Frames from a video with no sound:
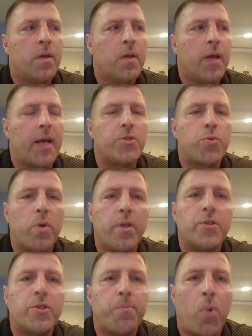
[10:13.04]
That's
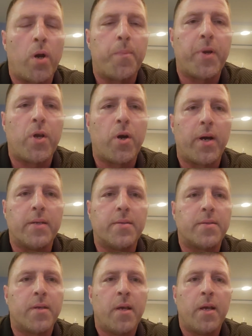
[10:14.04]
really smart
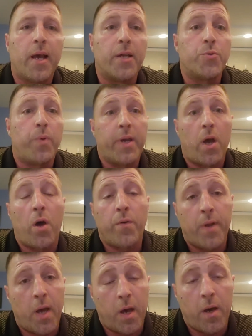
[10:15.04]
because, as we all
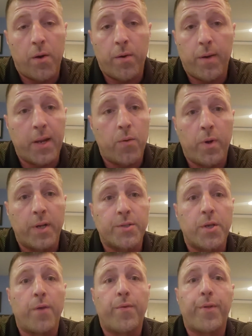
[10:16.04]
know, anyone that's
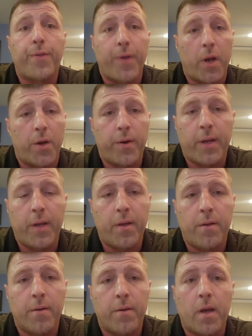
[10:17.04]
over 30,